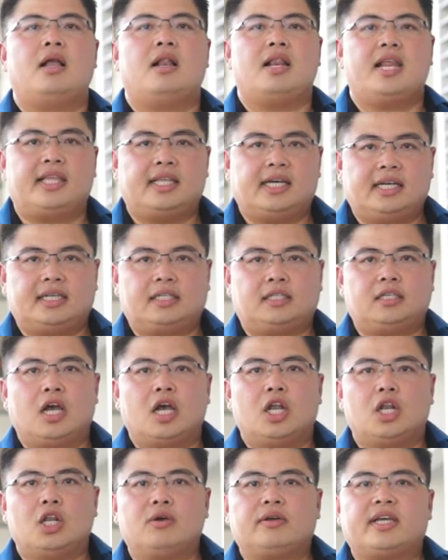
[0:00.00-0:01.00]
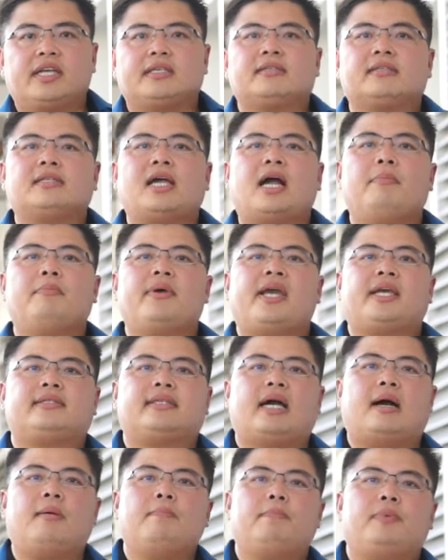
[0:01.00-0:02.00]
Let us look at some
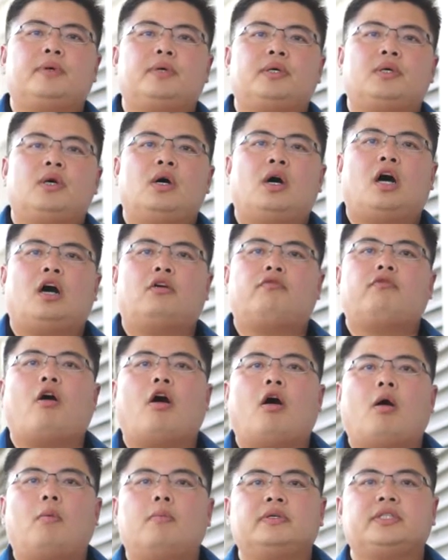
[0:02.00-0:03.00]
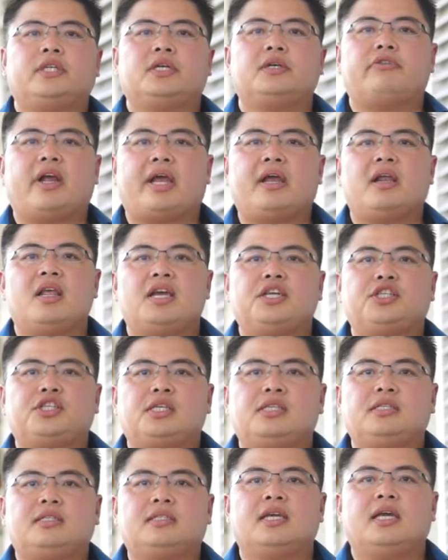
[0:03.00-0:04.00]
examples of hormonal
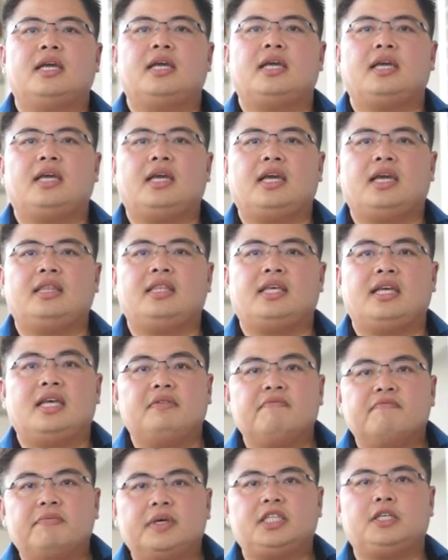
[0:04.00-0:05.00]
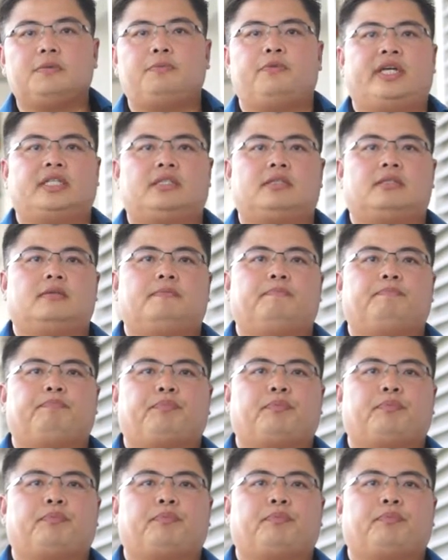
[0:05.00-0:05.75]
regulations in invertebrates.